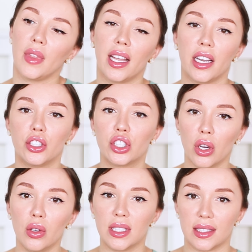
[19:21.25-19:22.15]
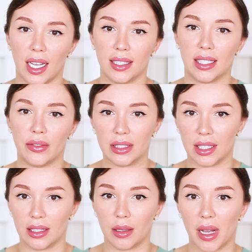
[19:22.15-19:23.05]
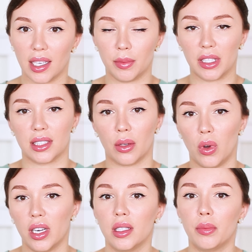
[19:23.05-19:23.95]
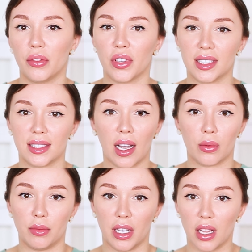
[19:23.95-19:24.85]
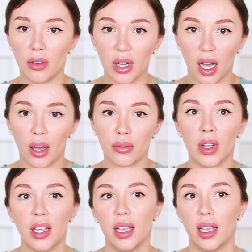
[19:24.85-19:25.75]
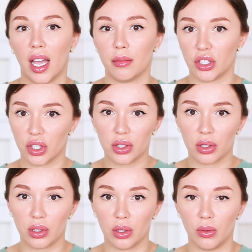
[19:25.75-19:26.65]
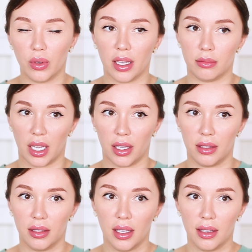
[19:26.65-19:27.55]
And I chose a size 17 in the past because I wanted a perfect stack with my love cuff and my Just Glue and my